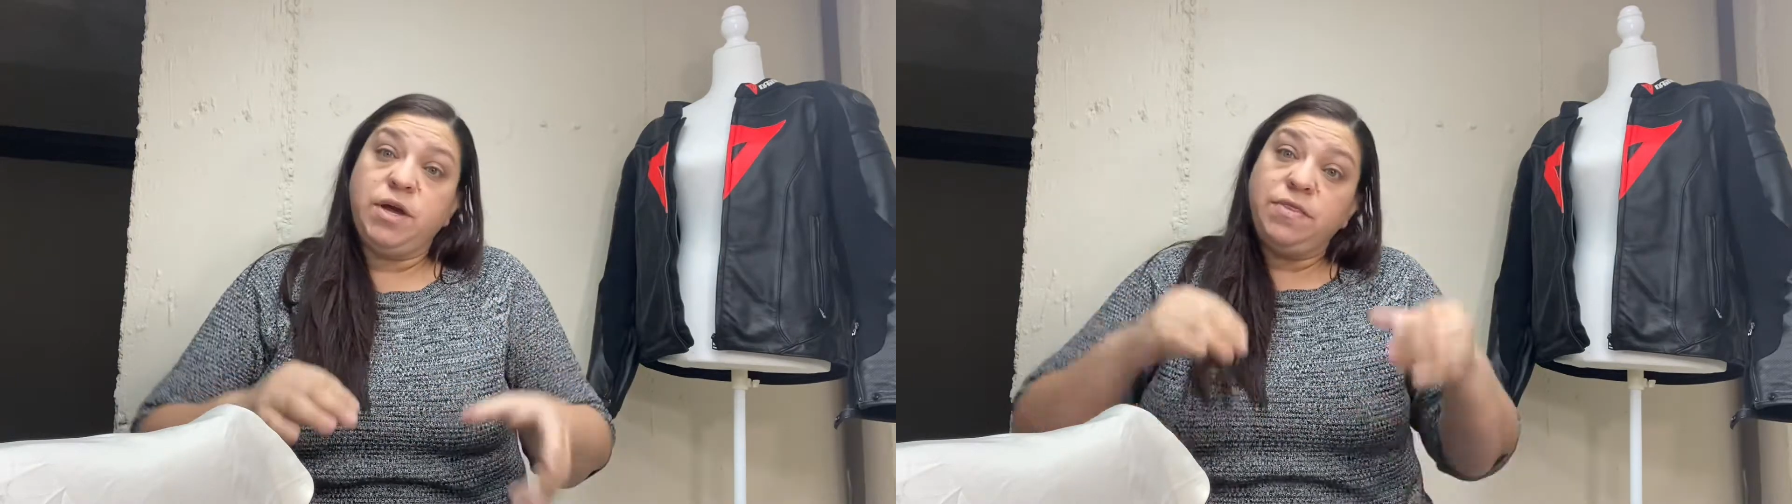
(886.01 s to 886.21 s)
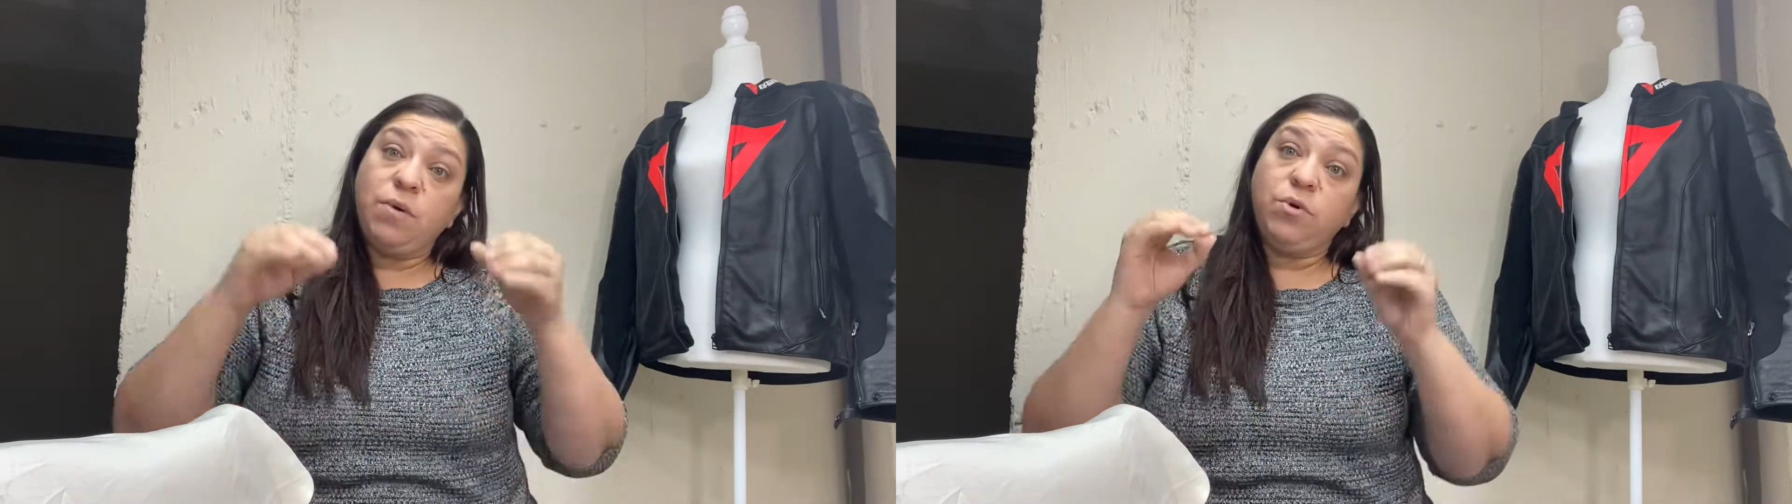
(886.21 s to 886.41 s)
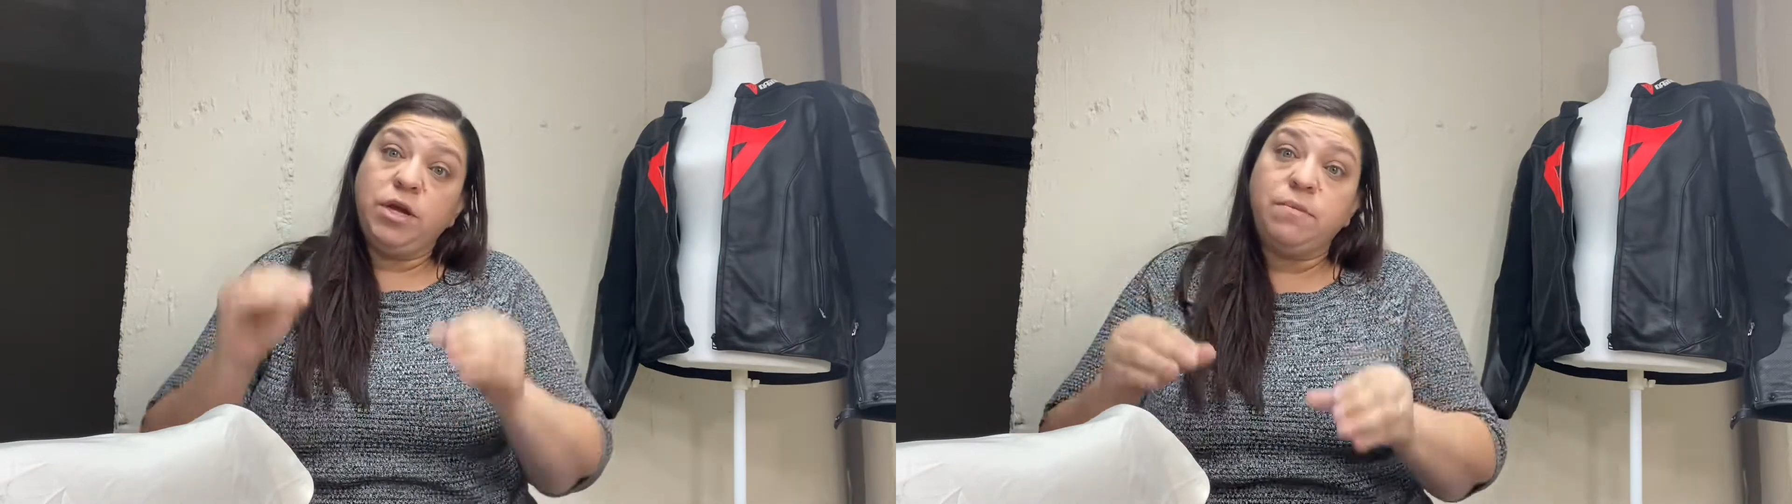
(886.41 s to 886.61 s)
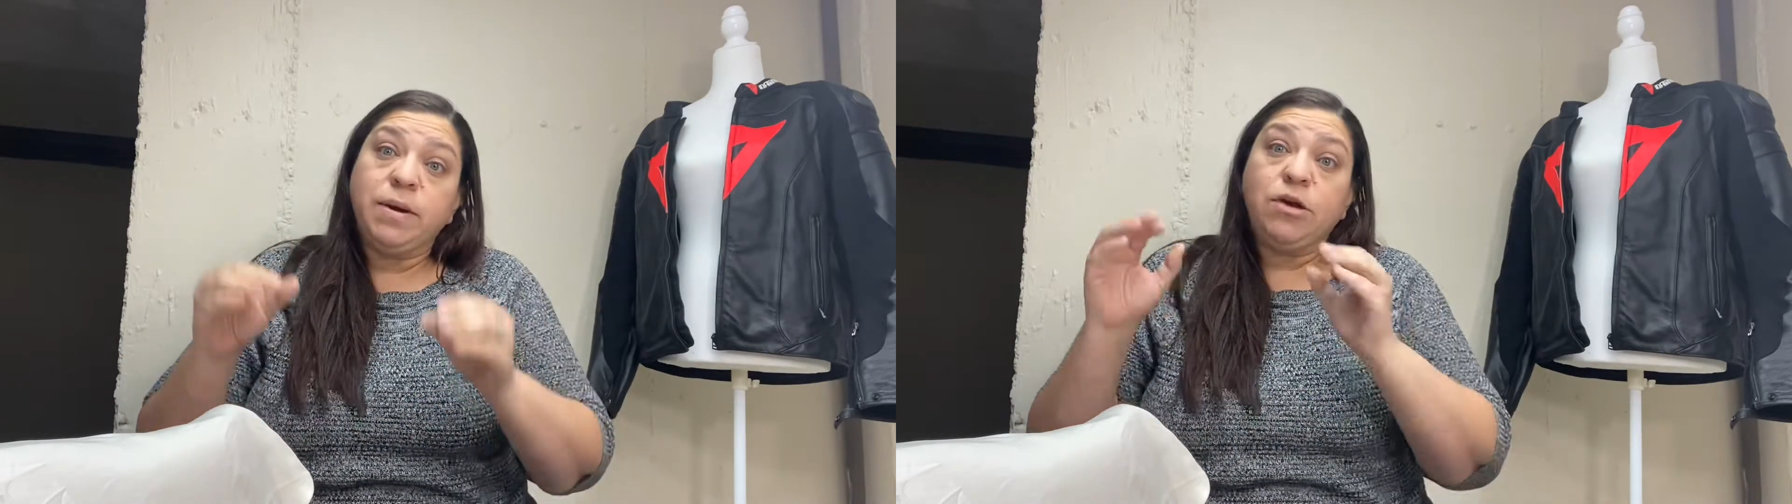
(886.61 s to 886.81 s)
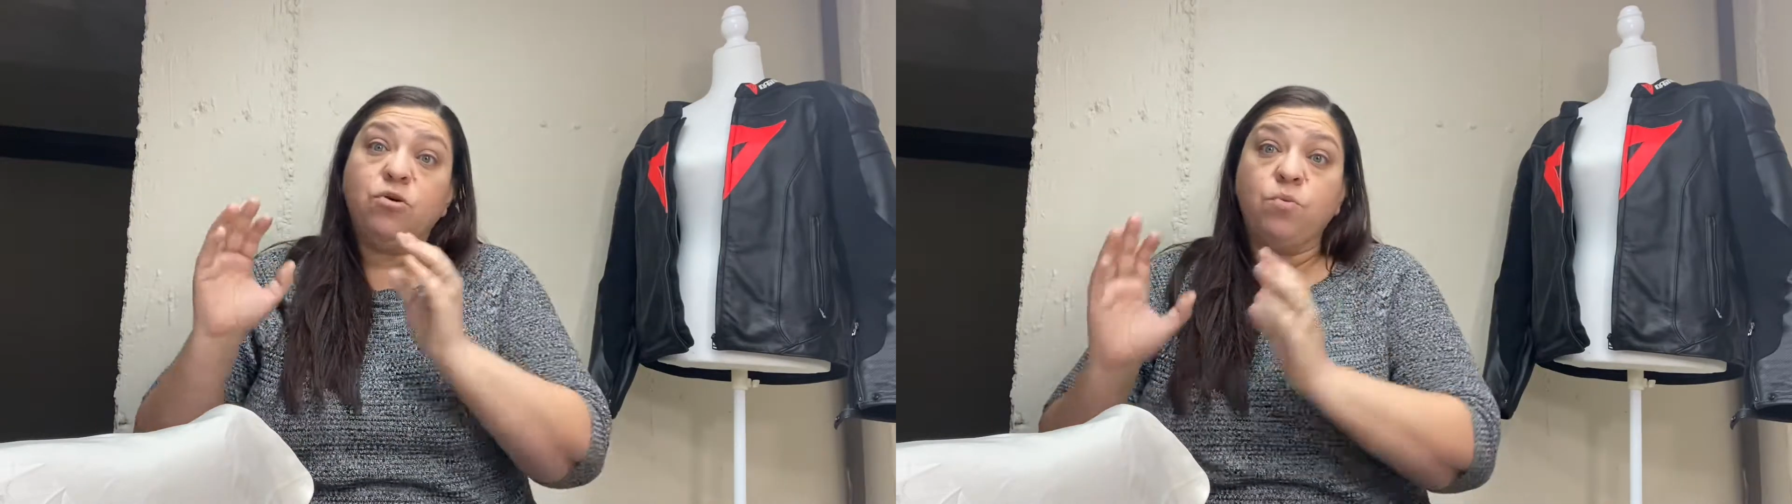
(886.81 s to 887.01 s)
and that were in
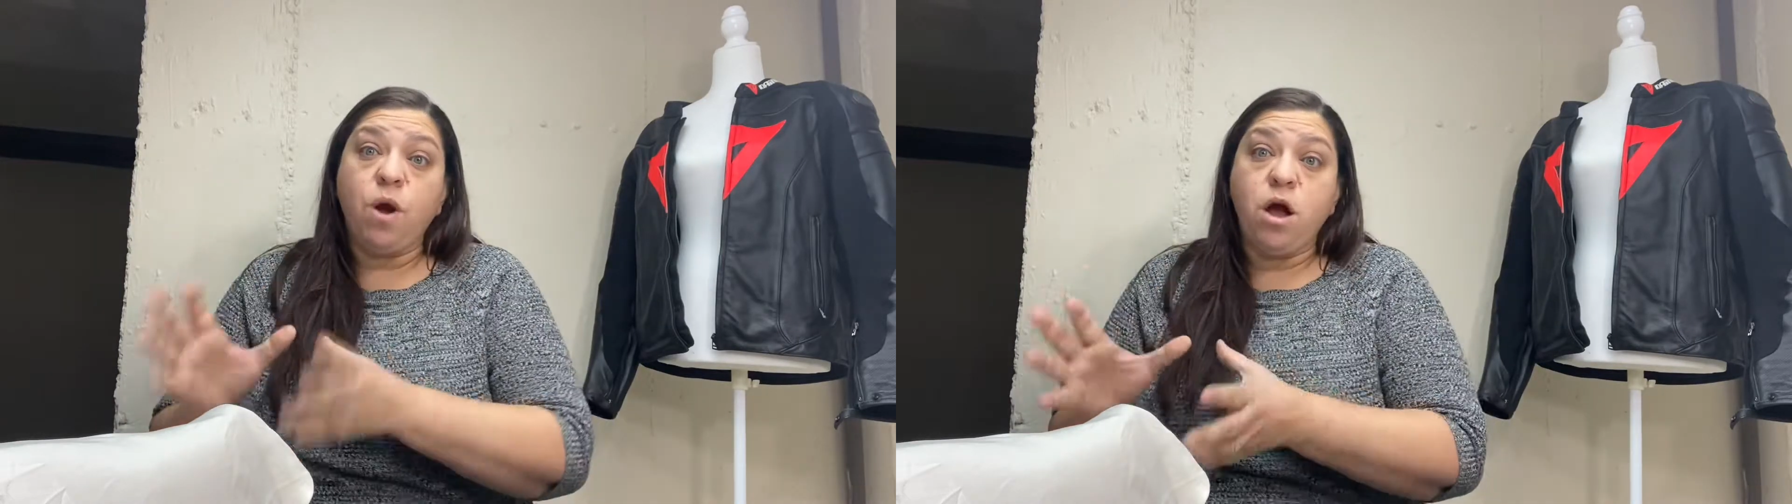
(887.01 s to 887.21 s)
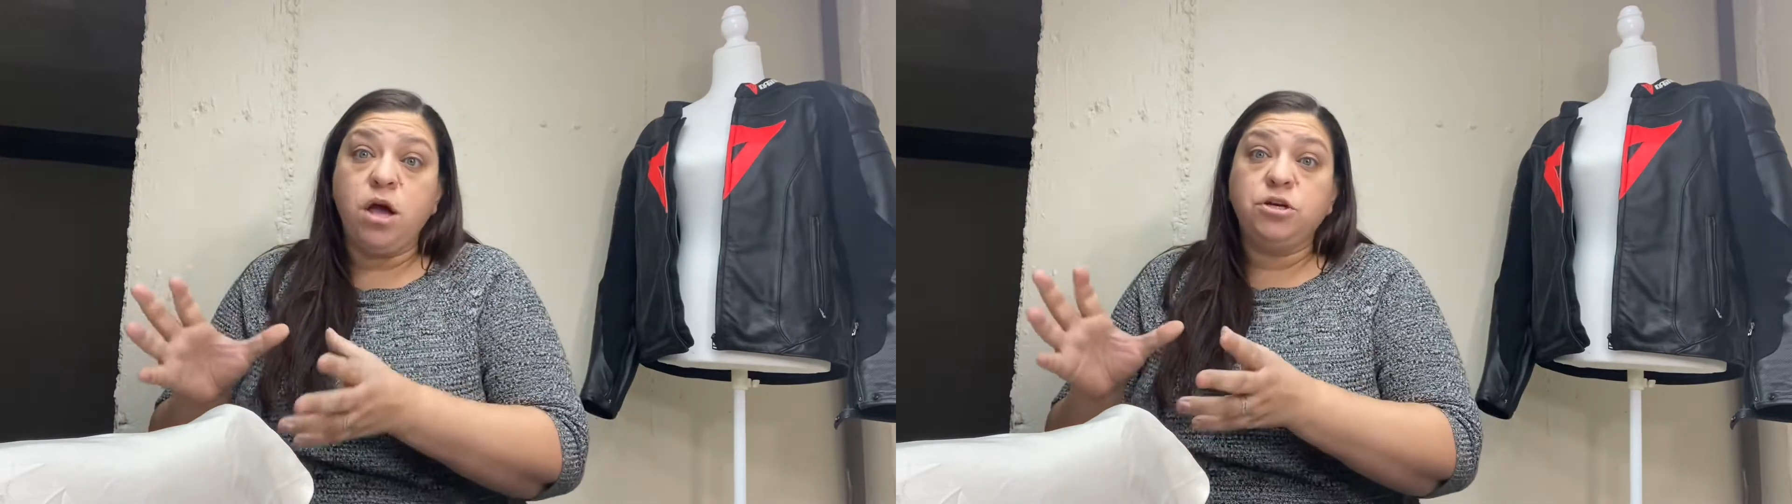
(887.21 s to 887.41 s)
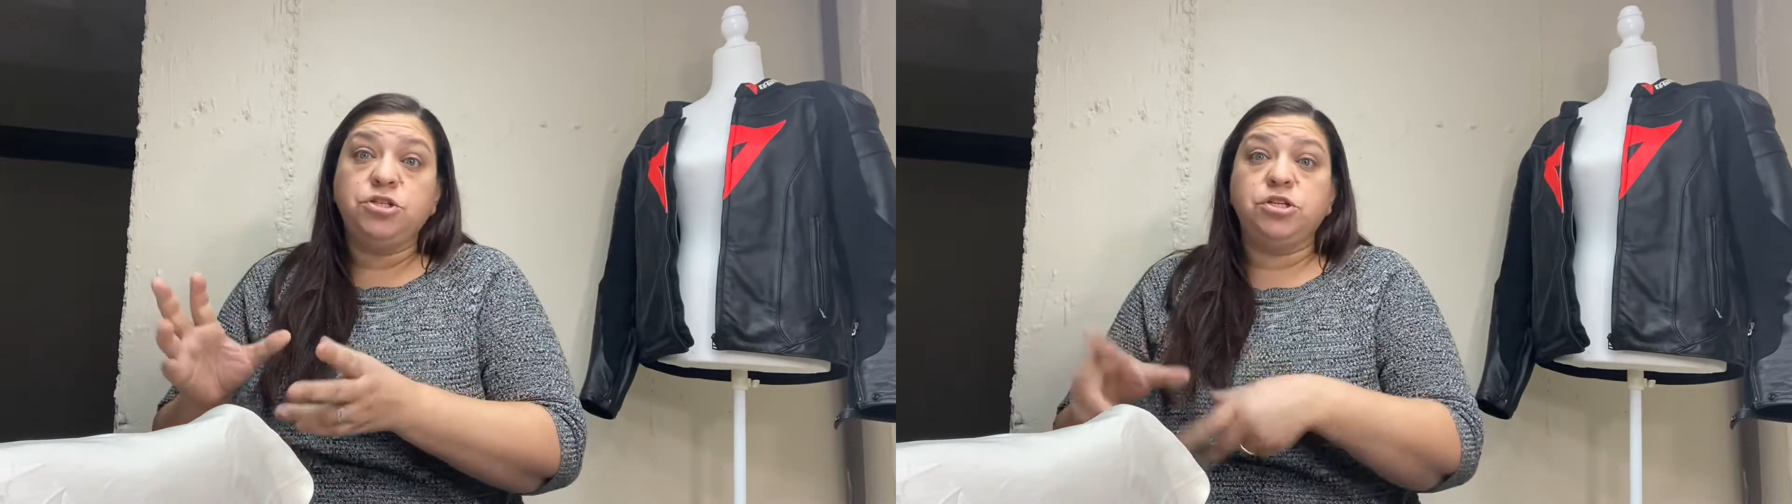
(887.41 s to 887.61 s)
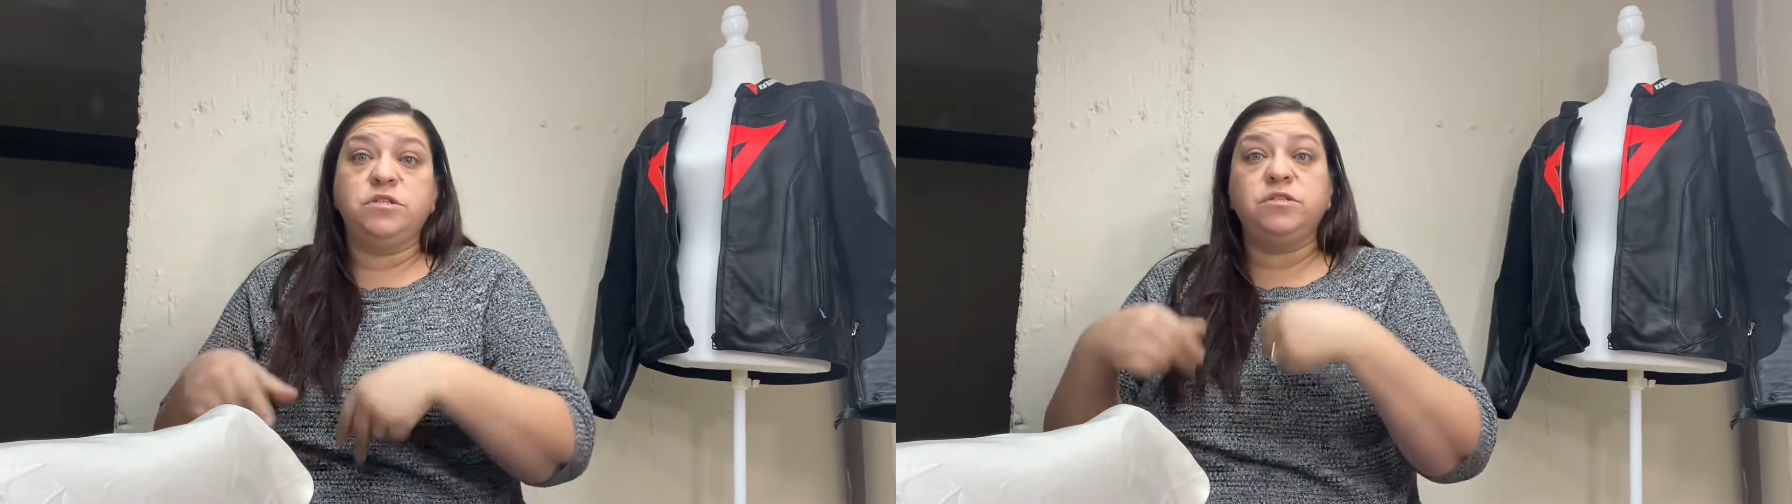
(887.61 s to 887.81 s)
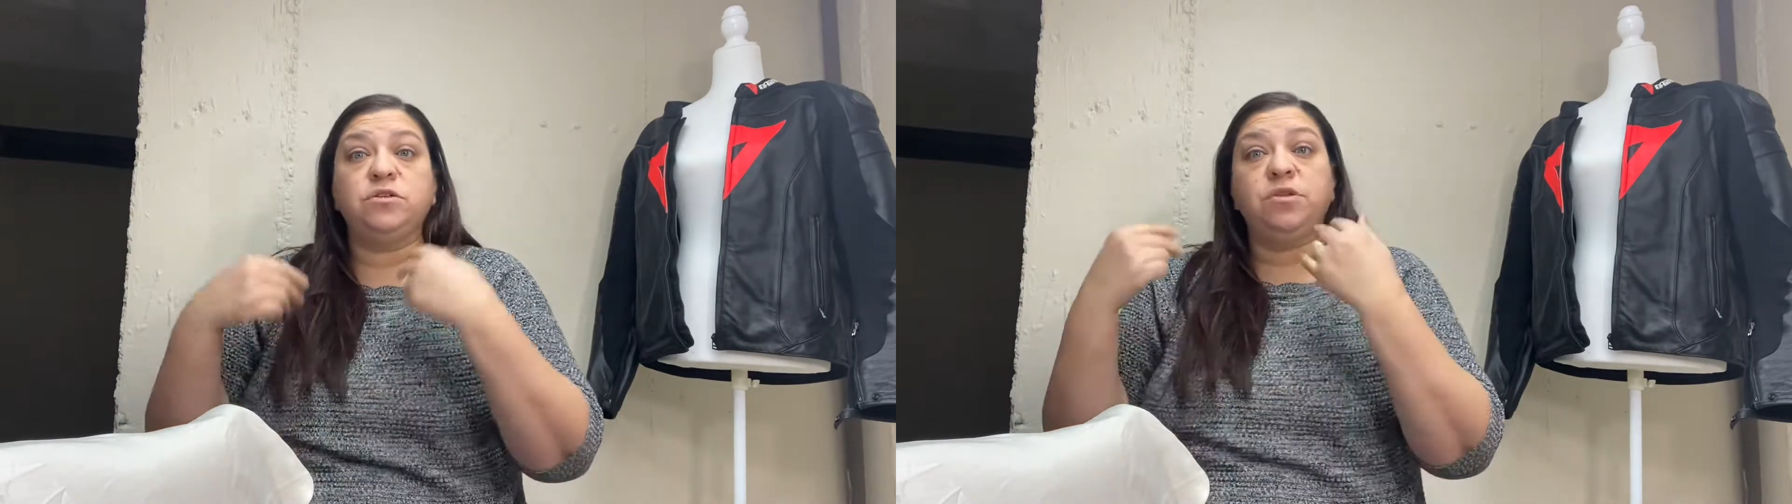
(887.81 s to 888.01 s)
my garage until